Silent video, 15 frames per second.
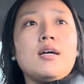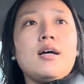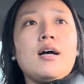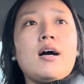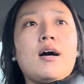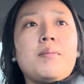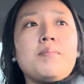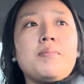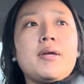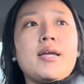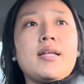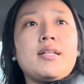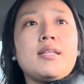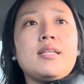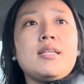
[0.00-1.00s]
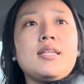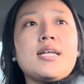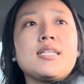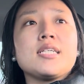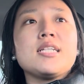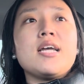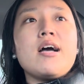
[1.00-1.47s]
And
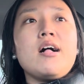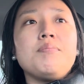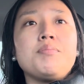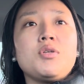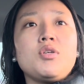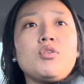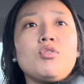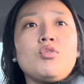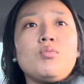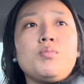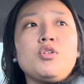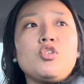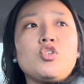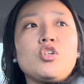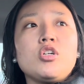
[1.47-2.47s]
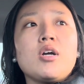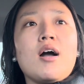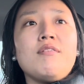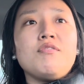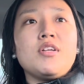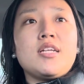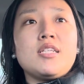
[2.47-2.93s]
that's gonna help you boost your
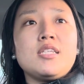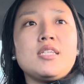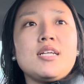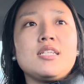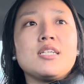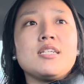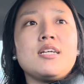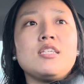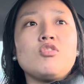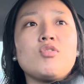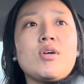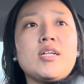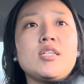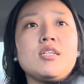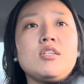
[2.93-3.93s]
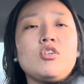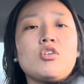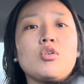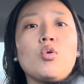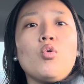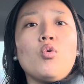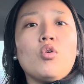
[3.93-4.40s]
confidence. That's gonna strengthen your
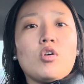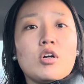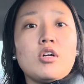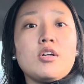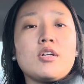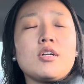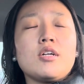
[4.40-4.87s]
core.